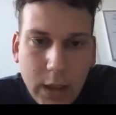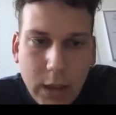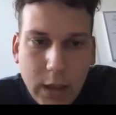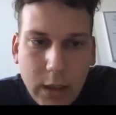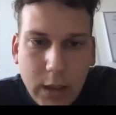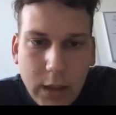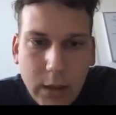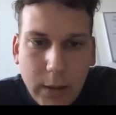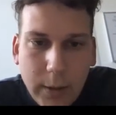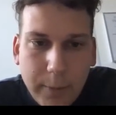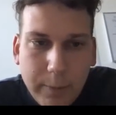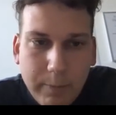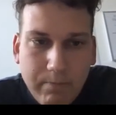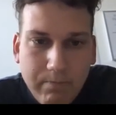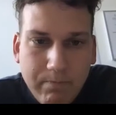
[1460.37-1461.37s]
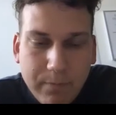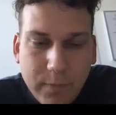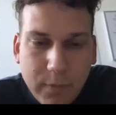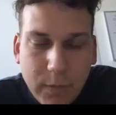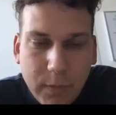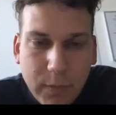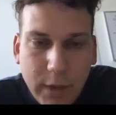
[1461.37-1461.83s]
9
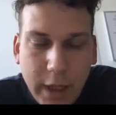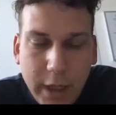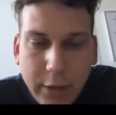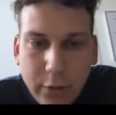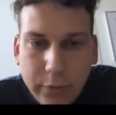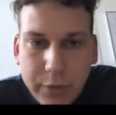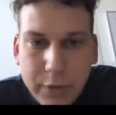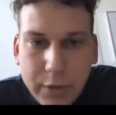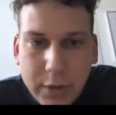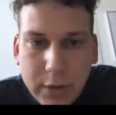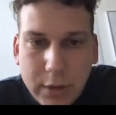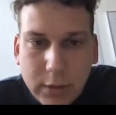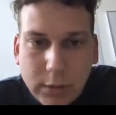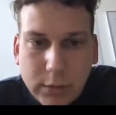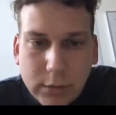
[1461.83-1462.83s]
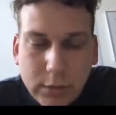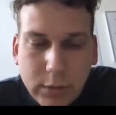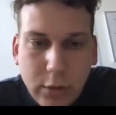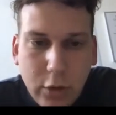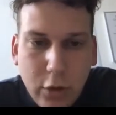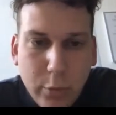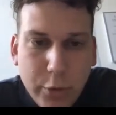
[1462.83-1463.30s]
of the
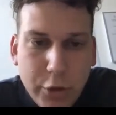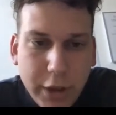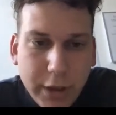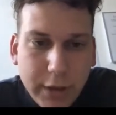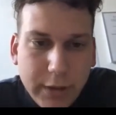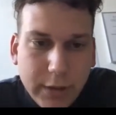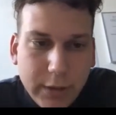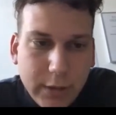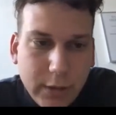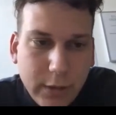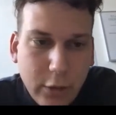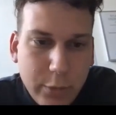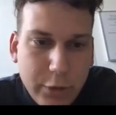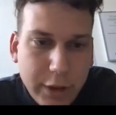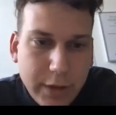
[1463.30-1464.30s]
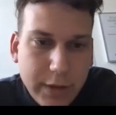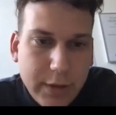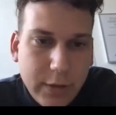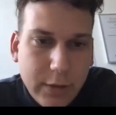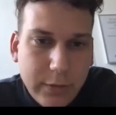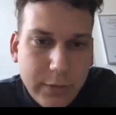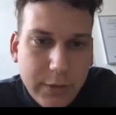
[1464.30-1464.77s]

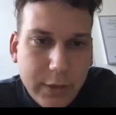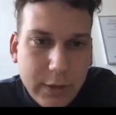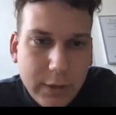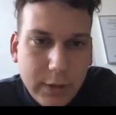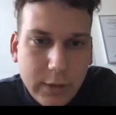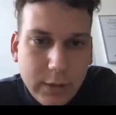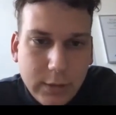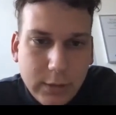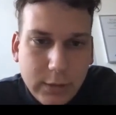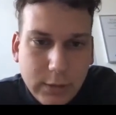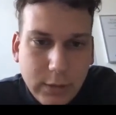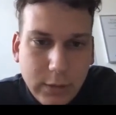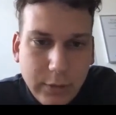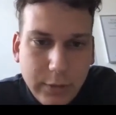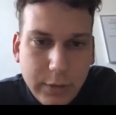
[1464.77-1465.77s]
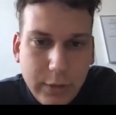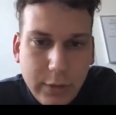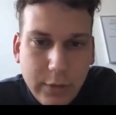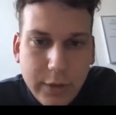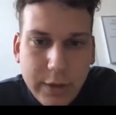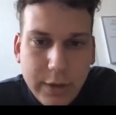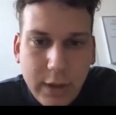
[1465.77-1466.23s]
objects of the
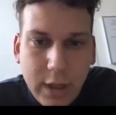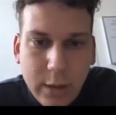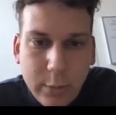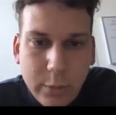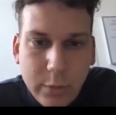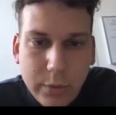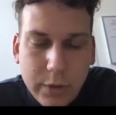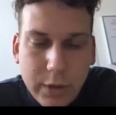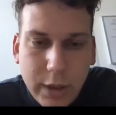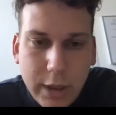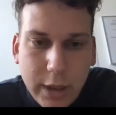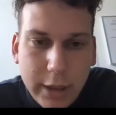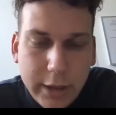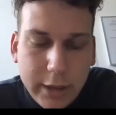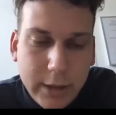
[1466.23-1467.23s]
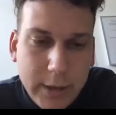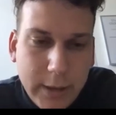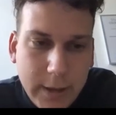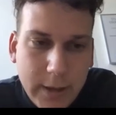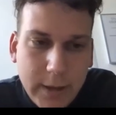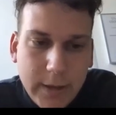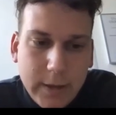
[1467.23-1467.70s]
university campus are
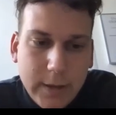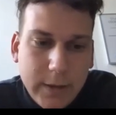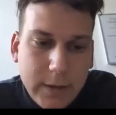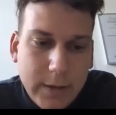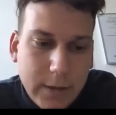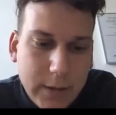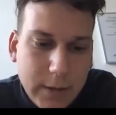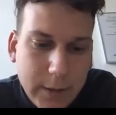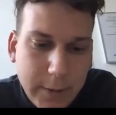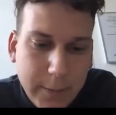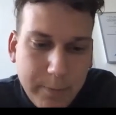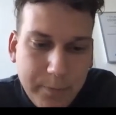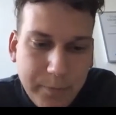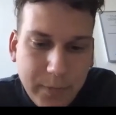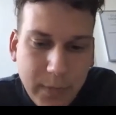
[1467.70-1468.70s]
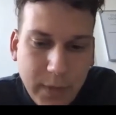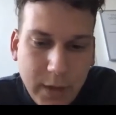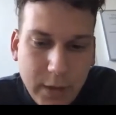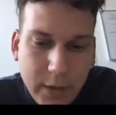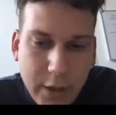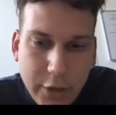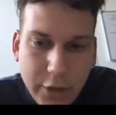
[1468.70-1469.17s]
the
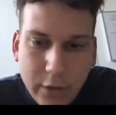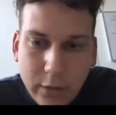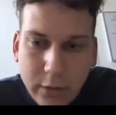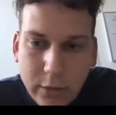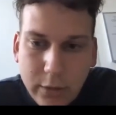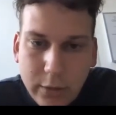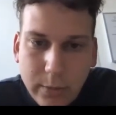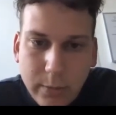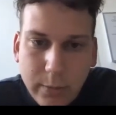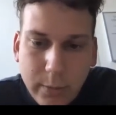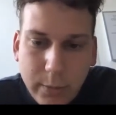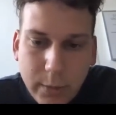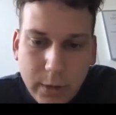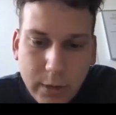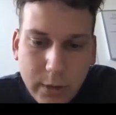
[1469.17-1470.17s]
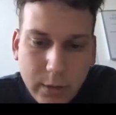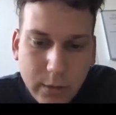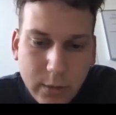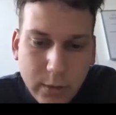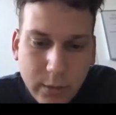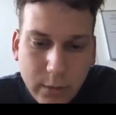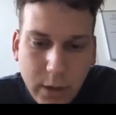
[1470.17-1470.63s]
national
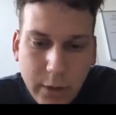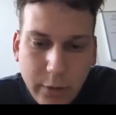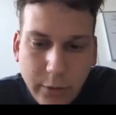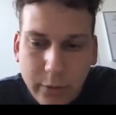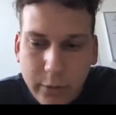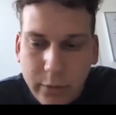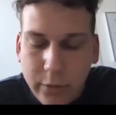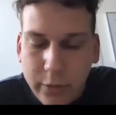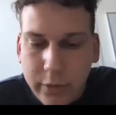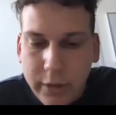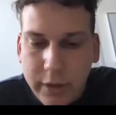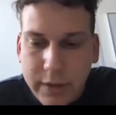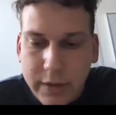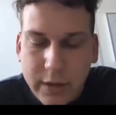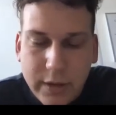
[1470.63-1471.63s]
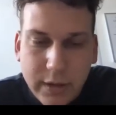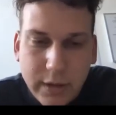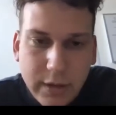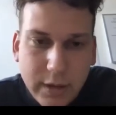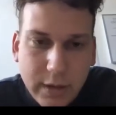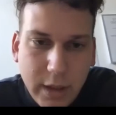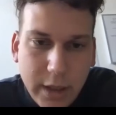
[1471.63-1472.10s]

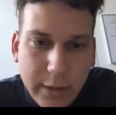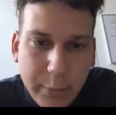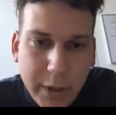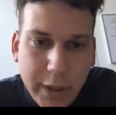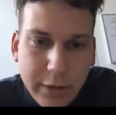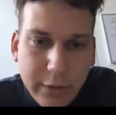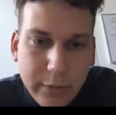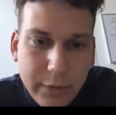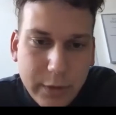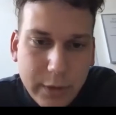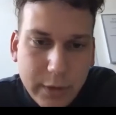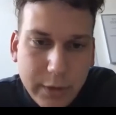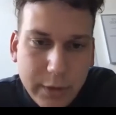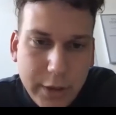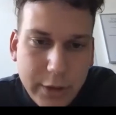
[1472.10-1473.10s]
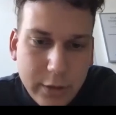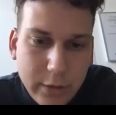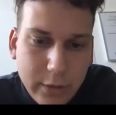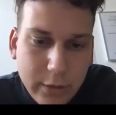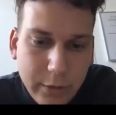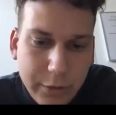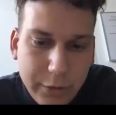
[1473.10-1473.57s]
are part of the
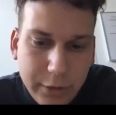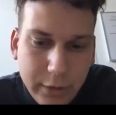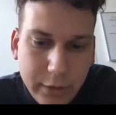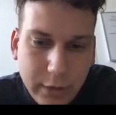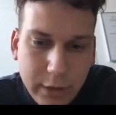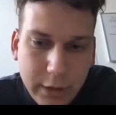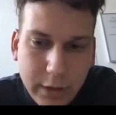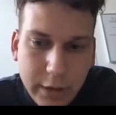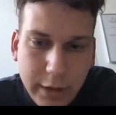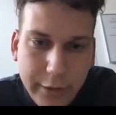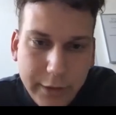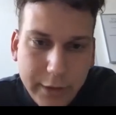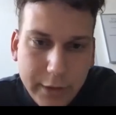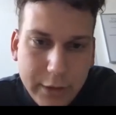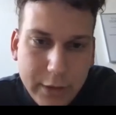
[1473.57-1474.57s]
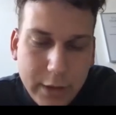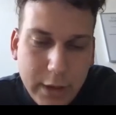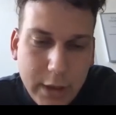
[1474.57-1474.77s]
national cultural heritage.